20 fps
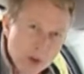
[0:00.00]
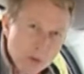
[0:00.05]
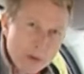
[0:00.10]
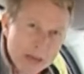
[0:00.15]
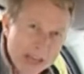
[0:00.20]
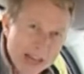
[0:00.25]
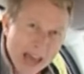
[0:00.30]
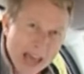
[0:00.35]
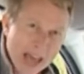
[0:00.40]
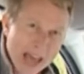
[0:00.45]
you'll
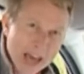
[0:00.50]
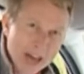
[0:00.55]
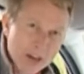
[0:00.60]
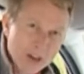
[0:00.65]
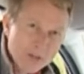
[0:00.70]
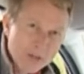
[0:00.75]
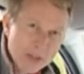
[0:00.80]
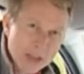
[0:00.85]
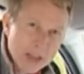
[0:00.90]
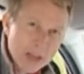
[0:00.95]
be glad
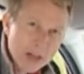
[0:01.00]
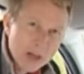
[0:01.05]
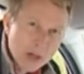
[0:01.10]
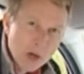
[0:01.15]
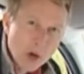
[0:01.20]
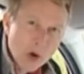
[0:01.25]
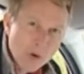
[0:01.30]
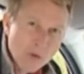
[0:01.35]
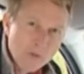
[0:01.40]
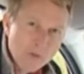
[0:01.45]
of the
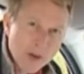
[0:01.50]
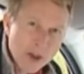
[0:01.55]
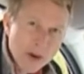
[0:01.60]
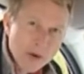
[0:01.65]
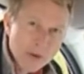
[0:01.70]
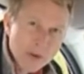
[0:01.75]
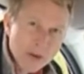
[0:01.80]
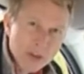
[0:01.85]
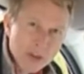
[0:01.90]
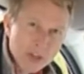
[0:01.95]
long
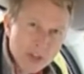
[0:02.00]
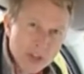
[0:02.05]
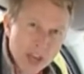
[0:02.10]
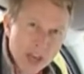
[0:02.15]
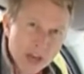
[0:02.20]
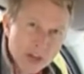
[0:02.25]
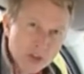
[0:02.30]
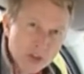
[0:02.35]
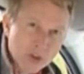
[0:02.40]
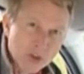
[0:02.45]
variant's
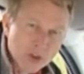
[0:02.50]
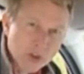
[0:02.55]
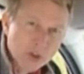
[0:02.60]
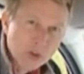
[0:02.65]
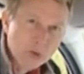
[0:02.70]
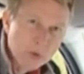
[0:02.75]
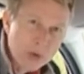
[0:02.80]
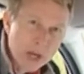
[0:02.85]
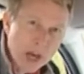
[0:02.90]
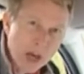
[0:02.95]
extra
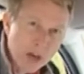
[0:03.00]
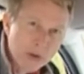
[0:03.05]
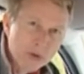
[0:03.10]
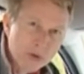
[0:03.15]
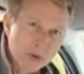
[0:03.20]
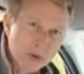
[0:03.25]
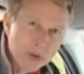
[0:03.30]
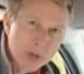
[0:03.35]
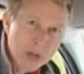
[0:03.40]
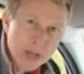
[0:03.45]

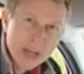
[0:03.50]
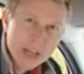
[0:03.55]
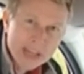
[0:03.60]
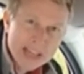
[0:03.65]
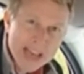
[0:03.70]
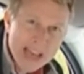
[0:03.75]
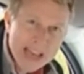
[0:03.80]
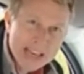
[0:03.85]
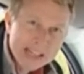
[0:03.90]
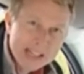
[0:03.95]

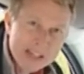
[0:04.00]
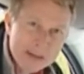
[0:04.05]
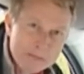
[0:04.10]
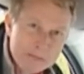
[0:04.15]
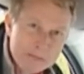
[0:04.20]
380